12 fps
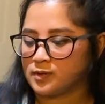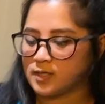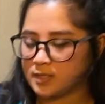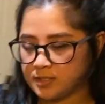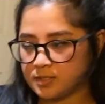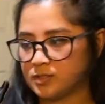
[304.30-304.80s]
we're
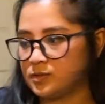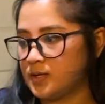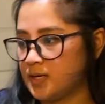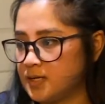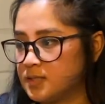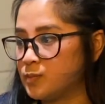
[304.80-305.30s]
going to do
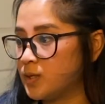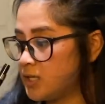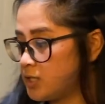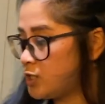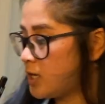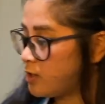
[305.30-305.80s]
is we're
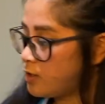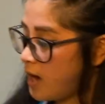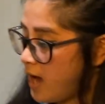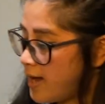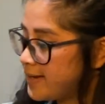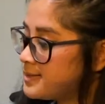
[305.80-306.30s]
going to check your
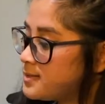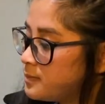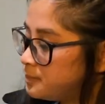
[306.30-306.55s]
eyes.